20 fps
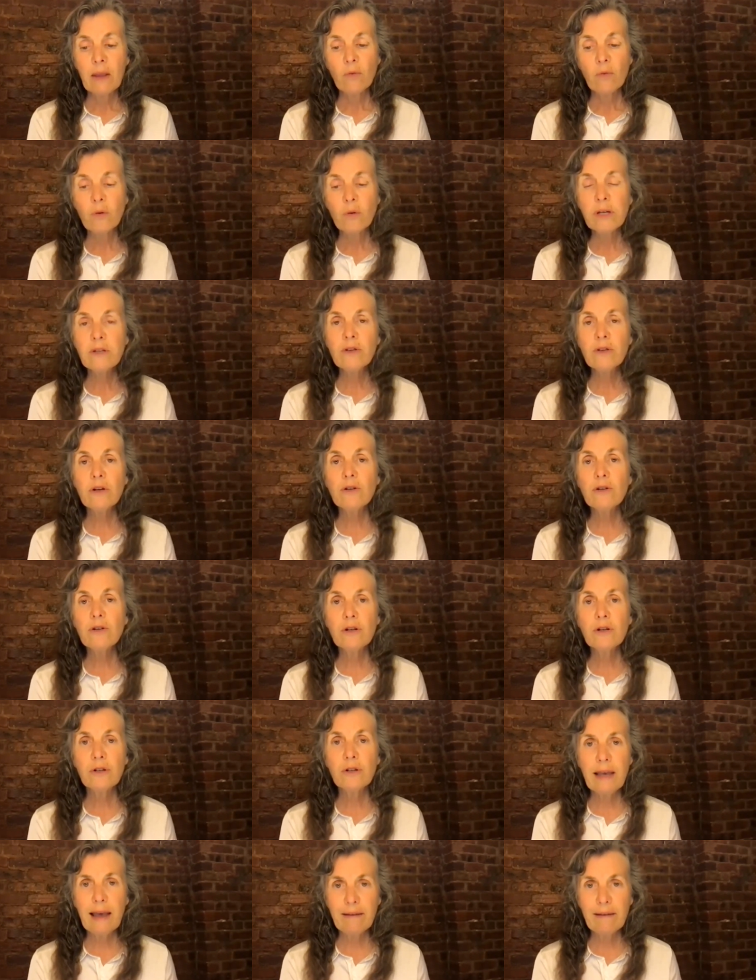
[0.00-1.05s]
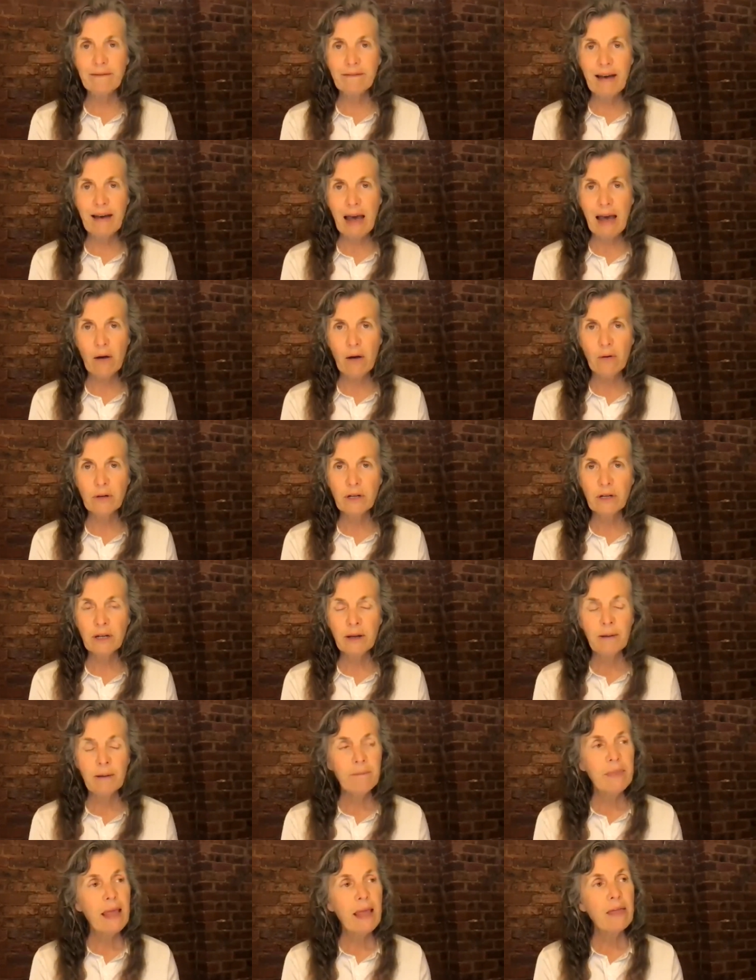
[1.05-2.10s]
researchers have found
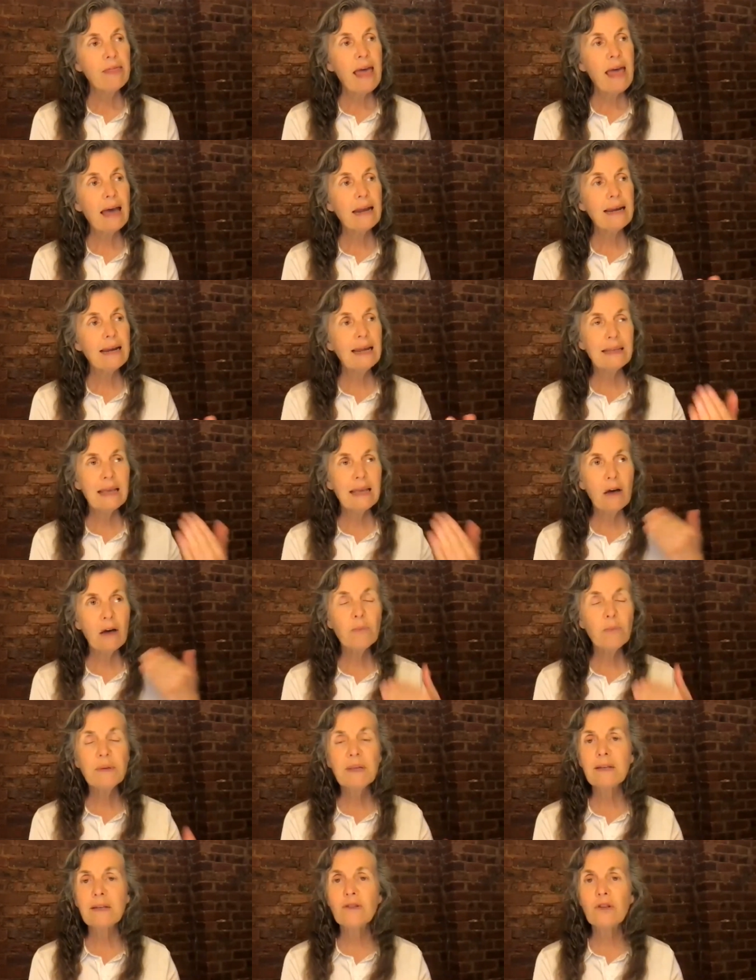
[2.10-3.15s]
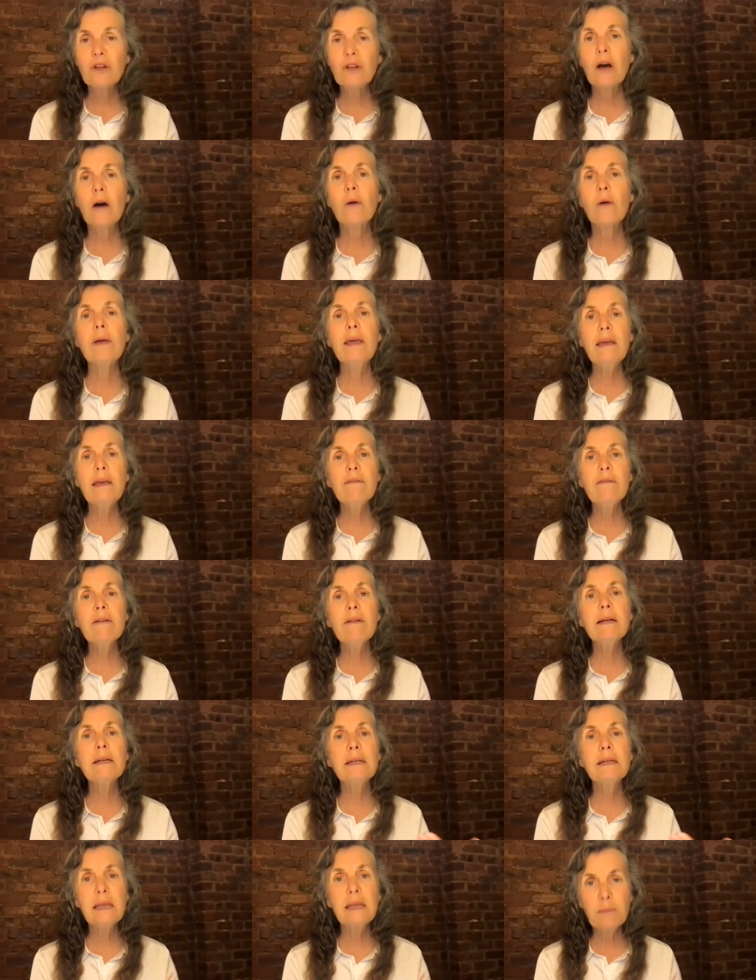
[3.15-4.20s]
that it helps us to go
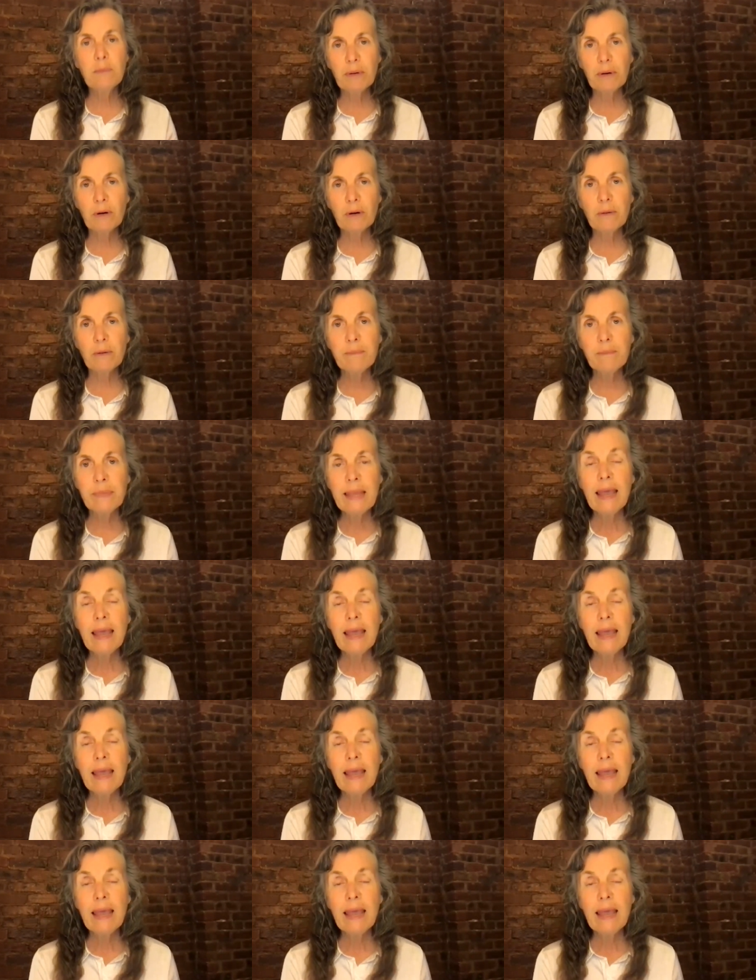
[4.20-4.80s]
even deeper